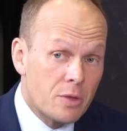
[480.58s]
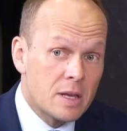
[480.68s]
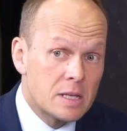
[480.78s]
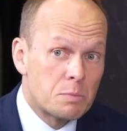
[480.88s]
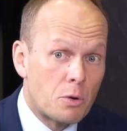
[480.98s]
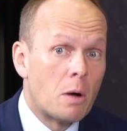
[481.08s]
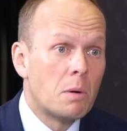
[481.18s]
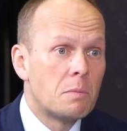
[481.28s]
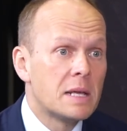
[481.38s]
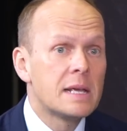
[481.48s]
thing is
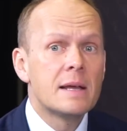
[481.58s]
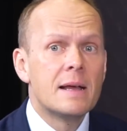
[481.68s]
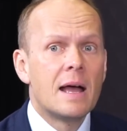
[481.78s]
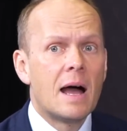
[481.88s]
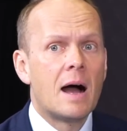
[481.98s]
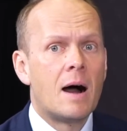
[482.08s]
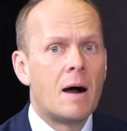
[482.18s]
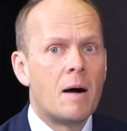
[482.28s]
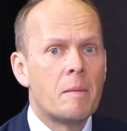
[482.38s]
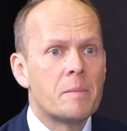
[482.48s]
probably
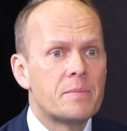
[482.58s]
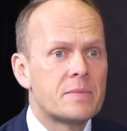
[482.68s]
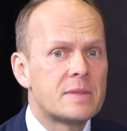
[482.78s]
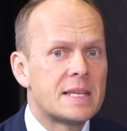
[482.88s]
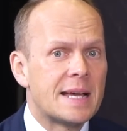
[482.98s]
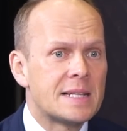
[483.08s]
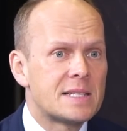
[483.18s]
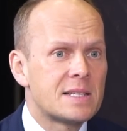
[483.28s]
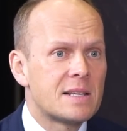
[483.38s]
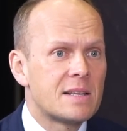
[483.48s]

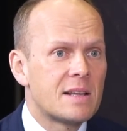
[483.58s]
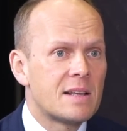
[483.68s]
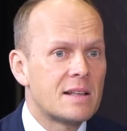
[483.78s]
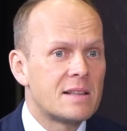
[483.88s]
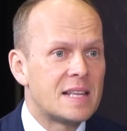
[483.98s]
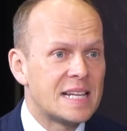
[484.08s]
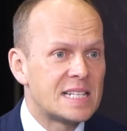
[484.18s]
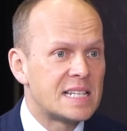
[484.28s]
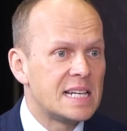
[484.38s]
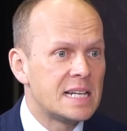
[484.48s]
that they
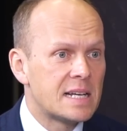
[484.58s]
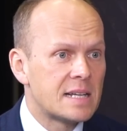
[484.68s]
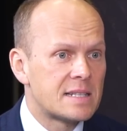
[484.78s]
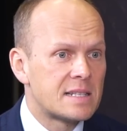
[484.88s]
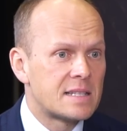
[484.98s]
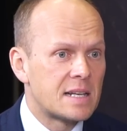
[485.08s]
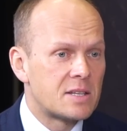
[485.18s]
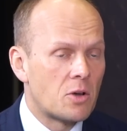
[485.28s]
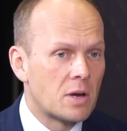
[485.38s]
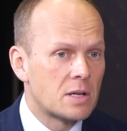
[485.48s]
see that
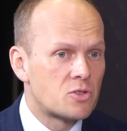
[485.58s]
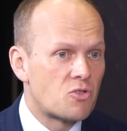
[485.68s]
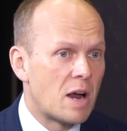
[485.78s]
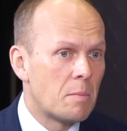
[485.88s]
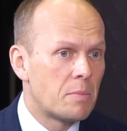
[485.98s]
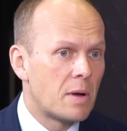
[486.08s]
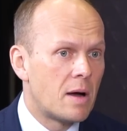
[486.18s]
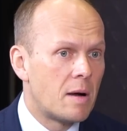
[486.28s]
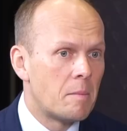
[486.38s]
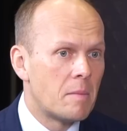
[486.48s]
Donald Trump
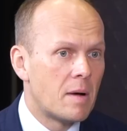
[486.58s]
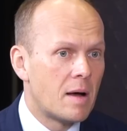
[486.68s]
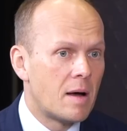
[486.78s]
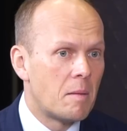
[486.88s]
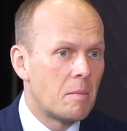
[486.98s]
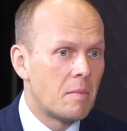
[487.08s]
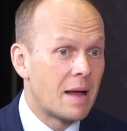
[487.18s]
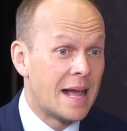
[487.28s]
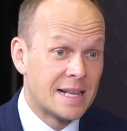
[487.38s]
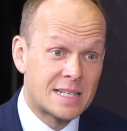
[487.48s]

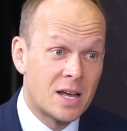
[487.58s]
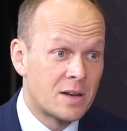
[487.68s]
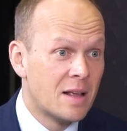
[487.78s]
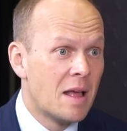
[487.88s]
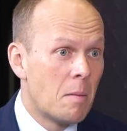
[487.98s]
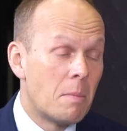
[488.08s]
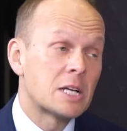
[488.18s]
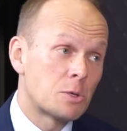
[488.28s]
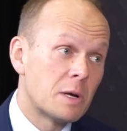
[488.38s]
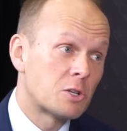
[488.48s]
has got
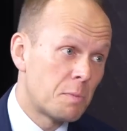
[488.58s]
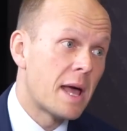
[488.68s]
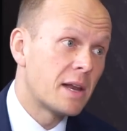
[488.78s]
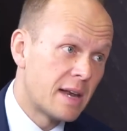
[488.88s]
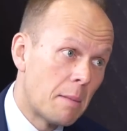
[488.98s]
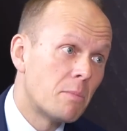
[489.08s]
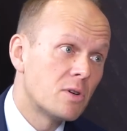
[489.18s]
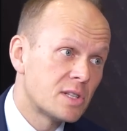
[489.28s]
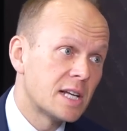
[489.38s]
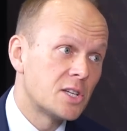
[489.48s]
much better
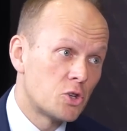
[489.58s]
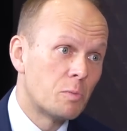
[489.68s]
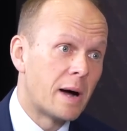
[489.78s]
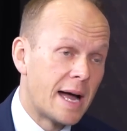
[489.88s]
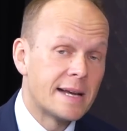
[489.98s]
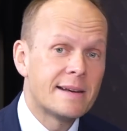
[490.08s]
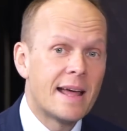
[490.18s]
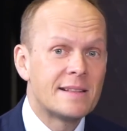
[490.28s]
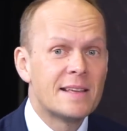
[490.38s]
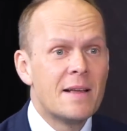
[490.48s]
numbers than Joe Biden,
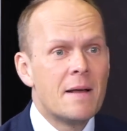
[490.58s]
and